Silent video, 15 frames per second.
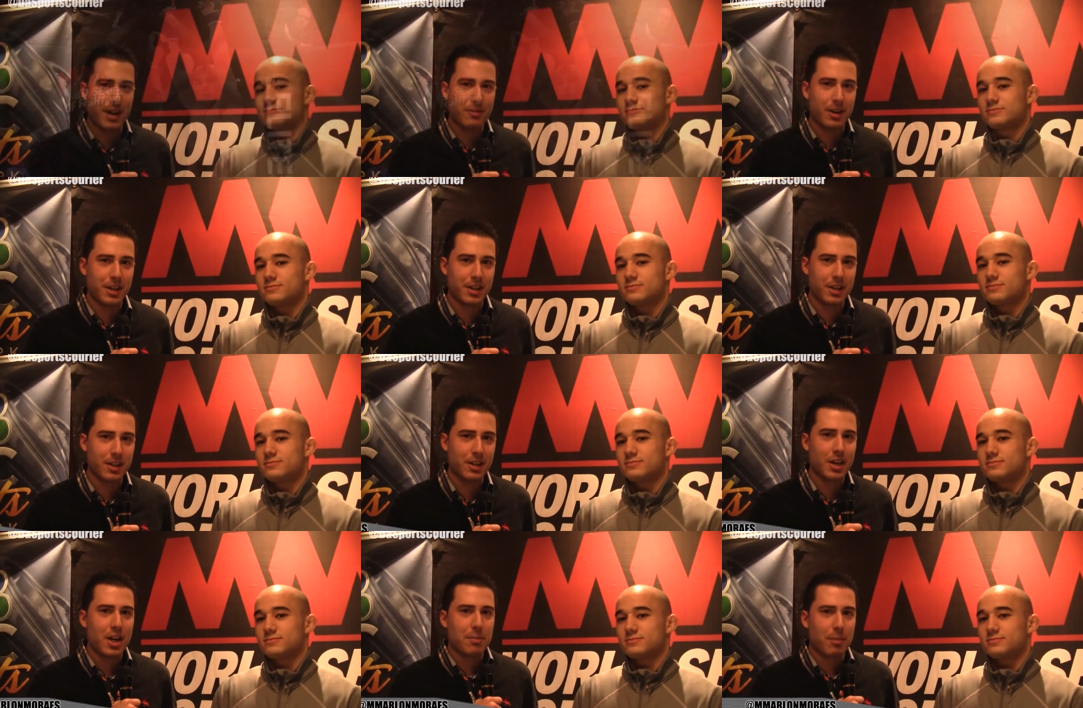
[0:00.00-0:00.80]
Speaker 1: right here,
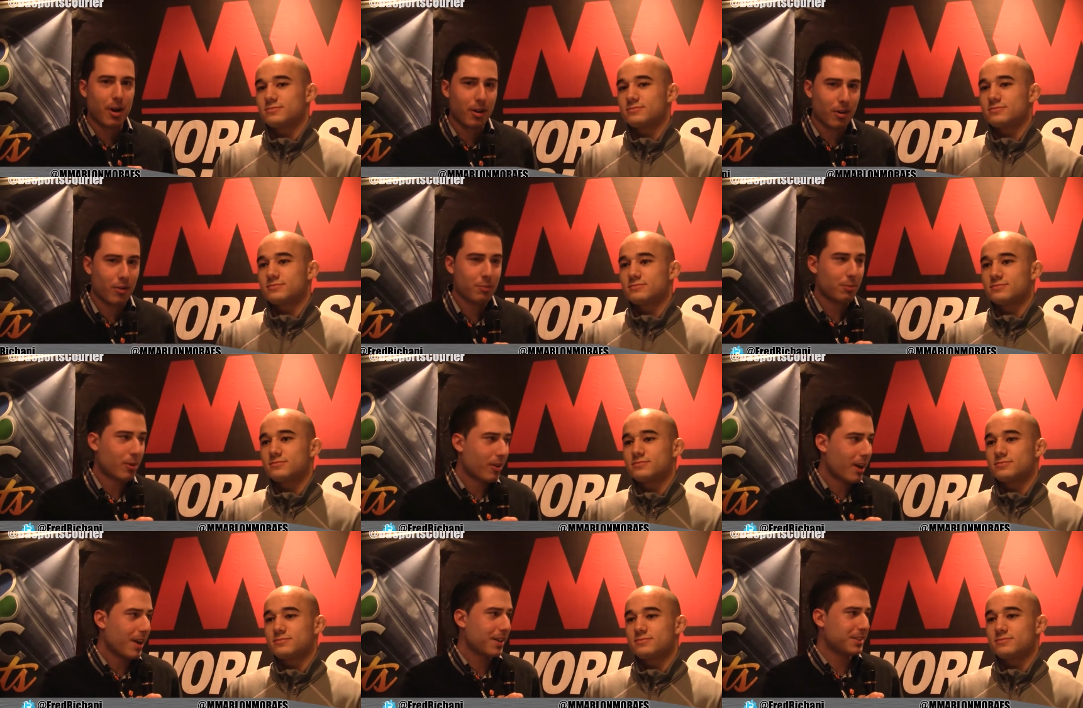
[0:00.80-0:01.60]
Marlon
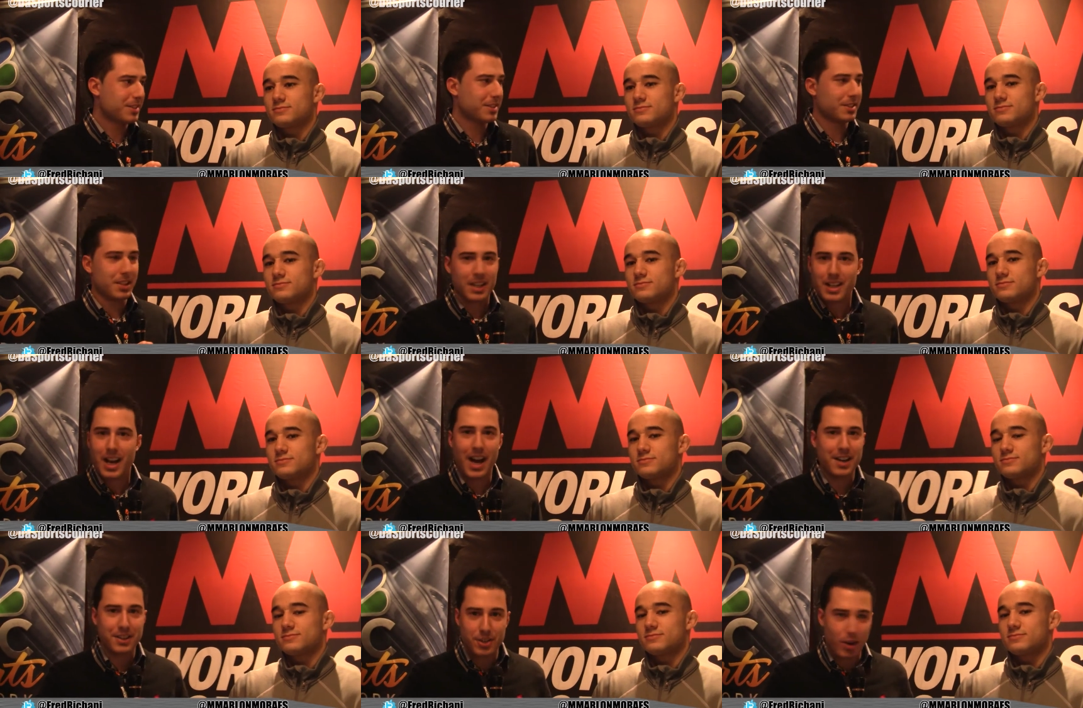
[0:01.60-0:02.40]
Moraes. I
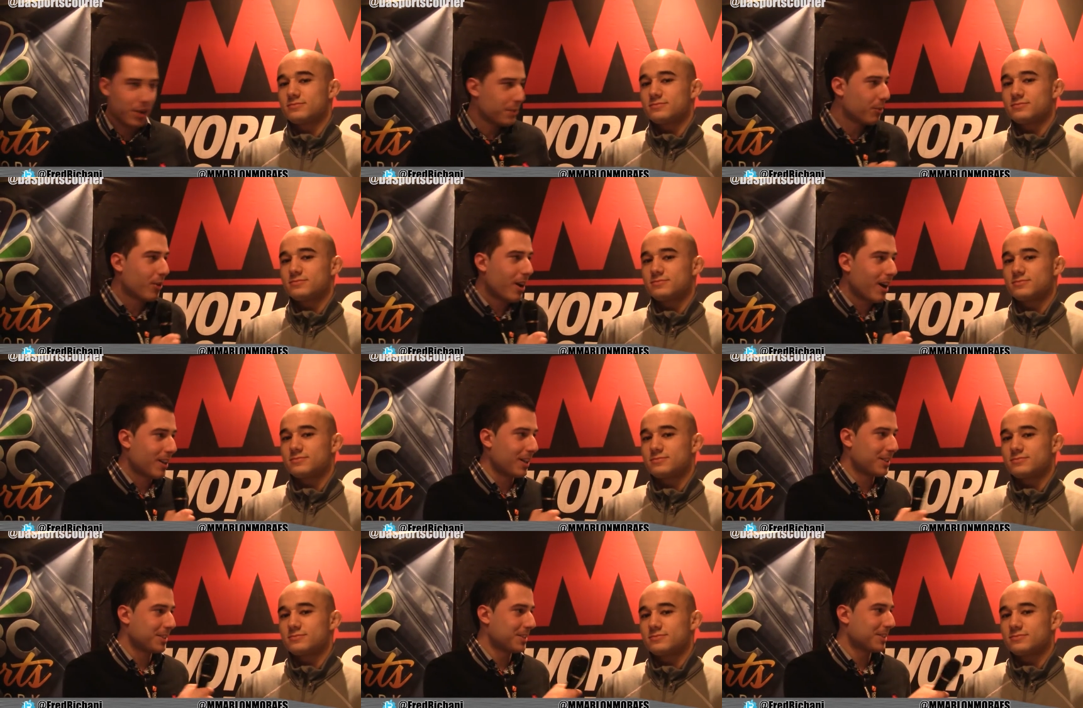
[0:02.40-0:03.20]
didn't call you
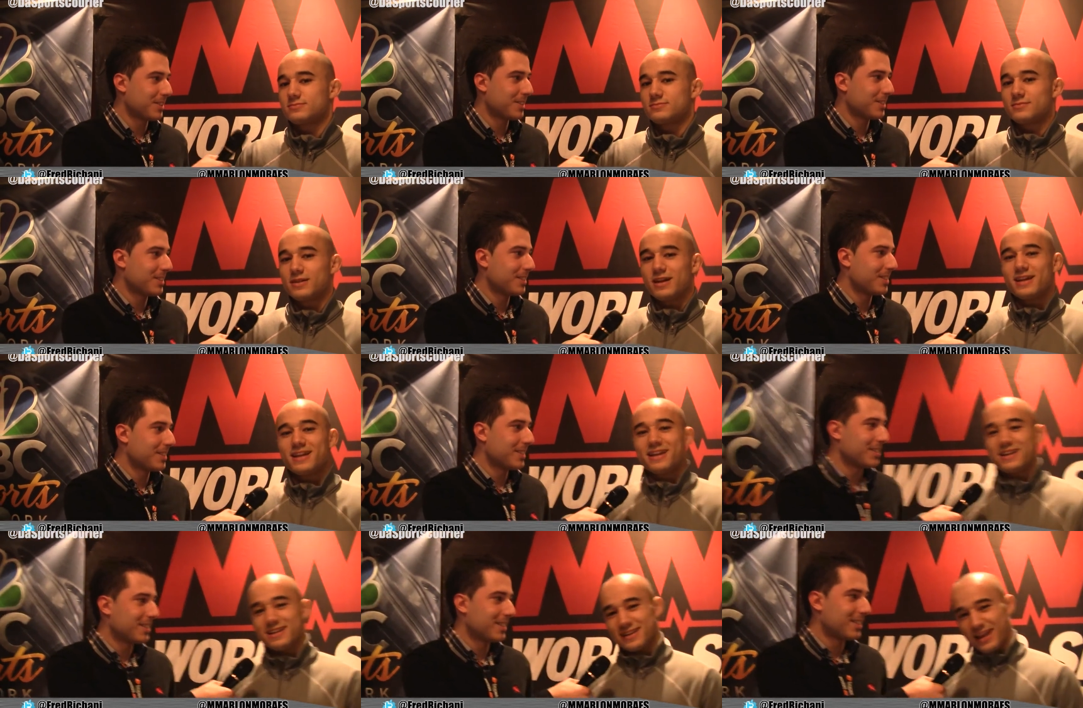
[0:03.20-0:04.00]
Morales.
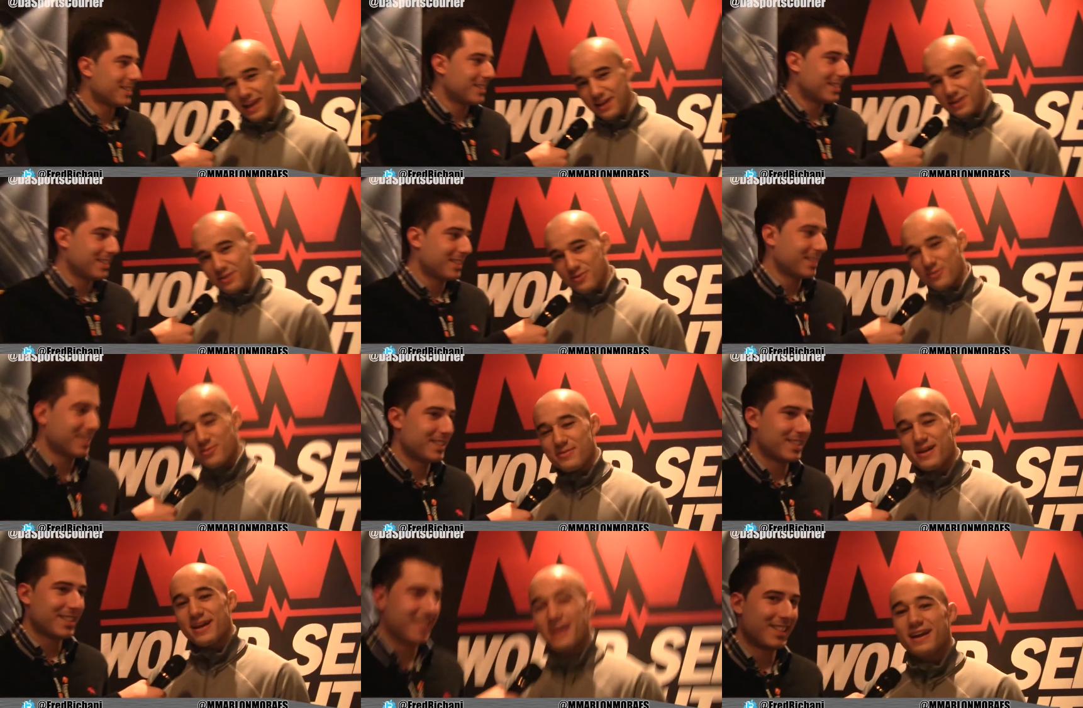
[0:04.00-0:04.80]
Speaker 2: Thank you,
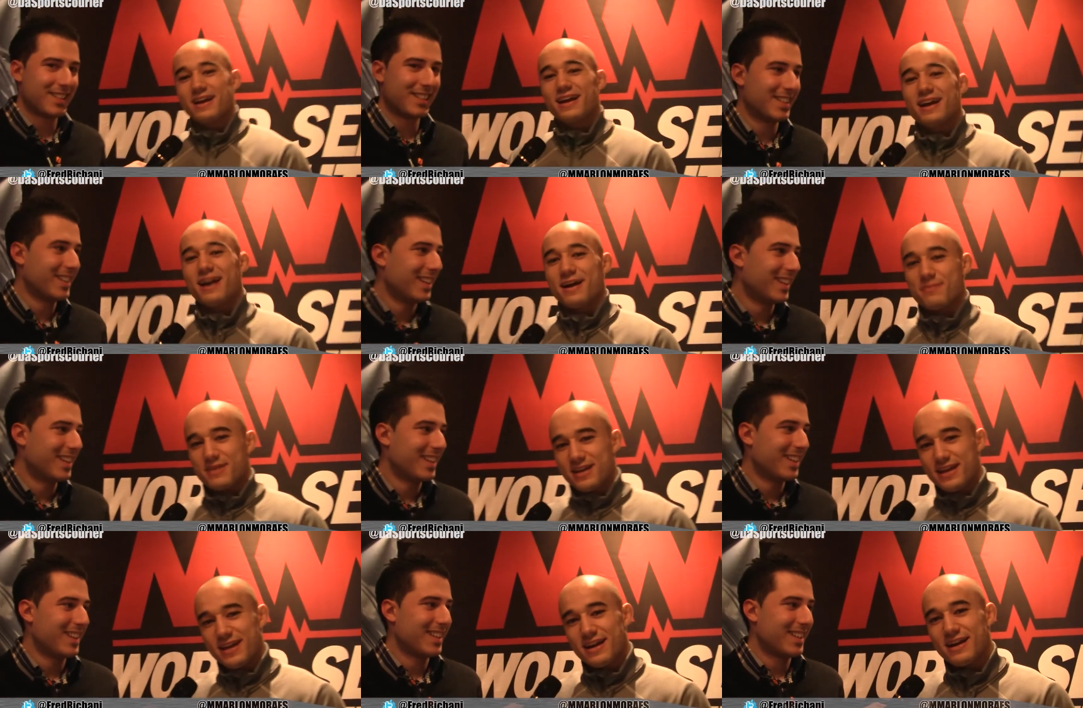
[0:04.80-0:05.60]
man. I'm
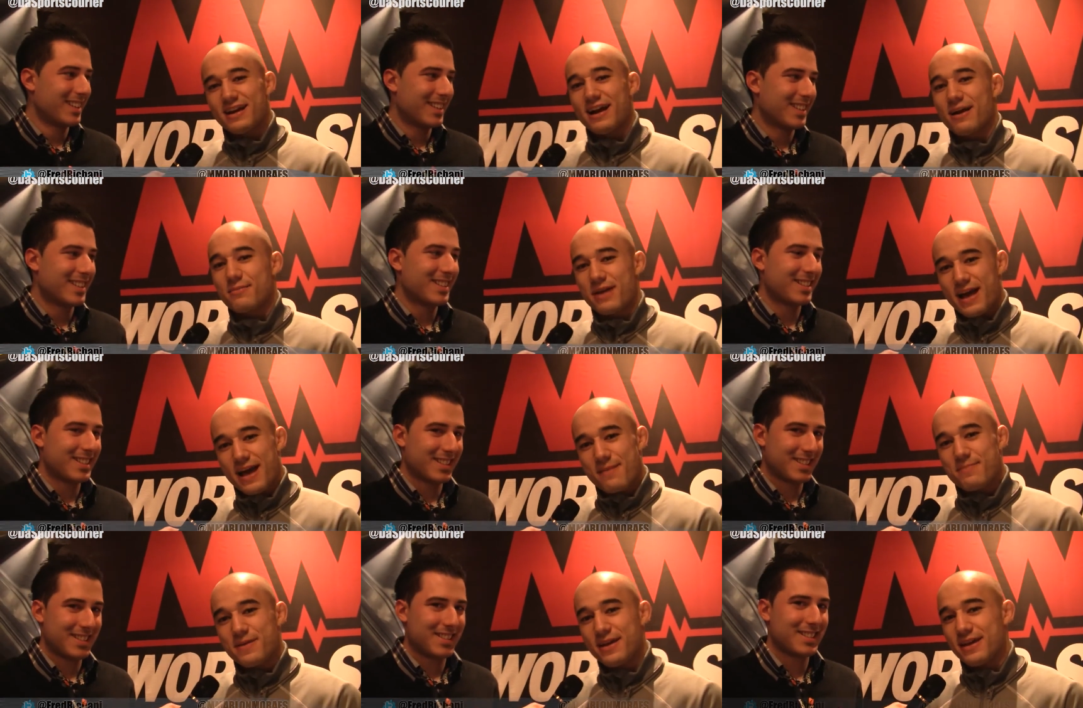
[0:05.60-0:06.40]
here. I'm
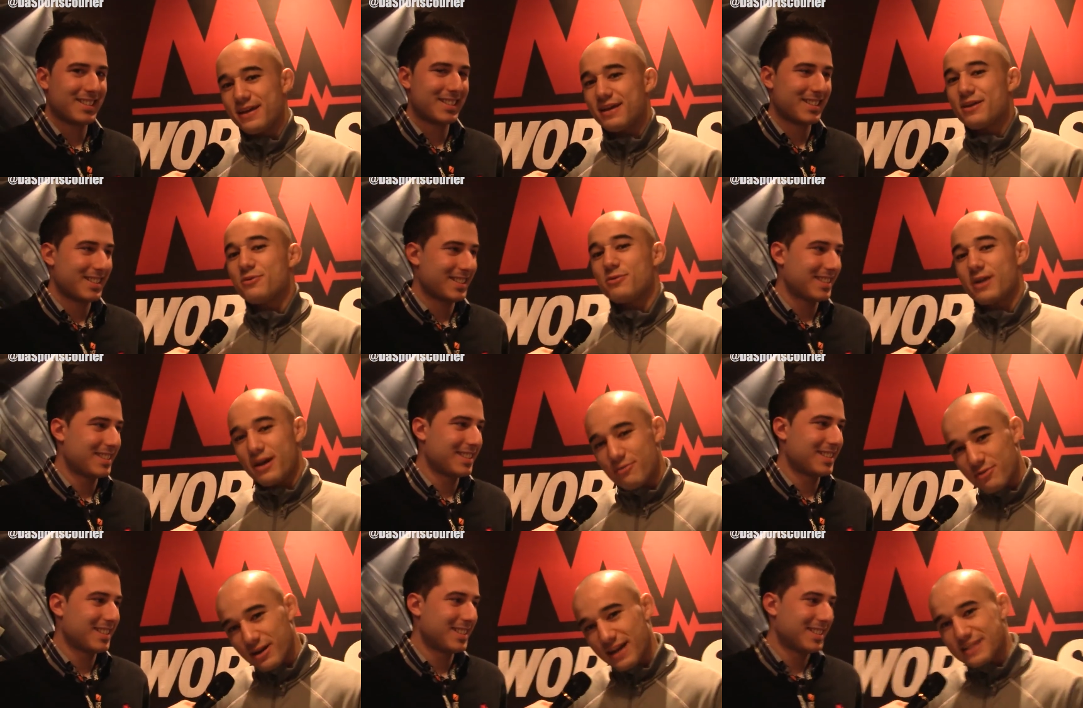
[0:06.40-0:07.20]
happy. Whatever
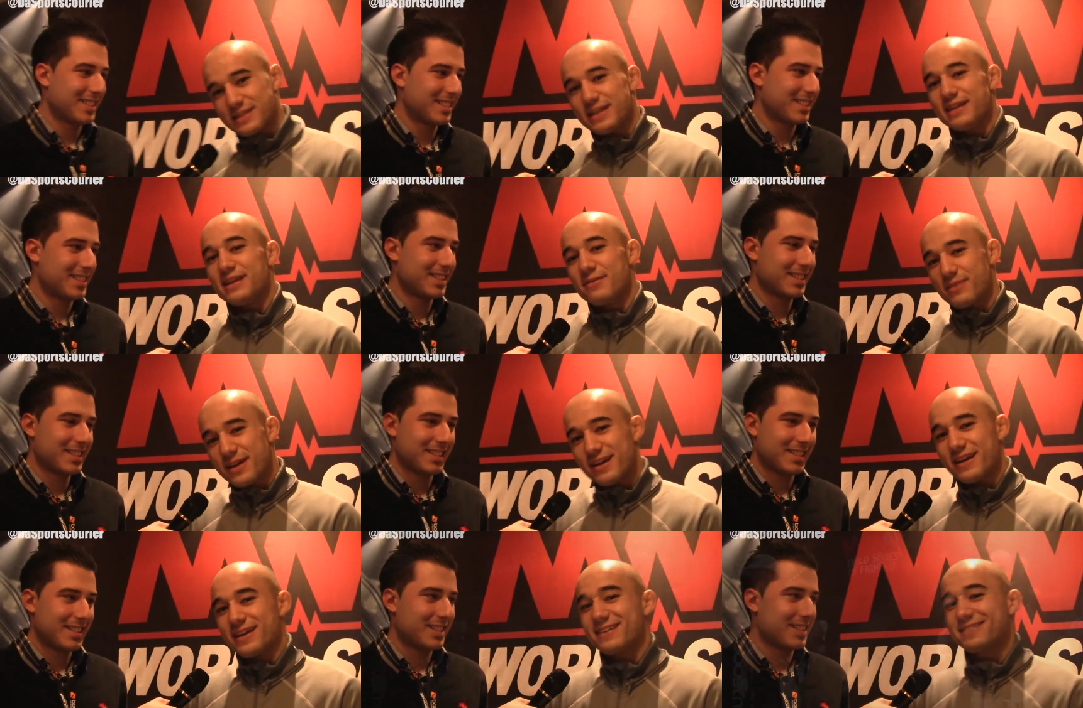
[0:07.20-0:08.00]
you guys need, I'm here.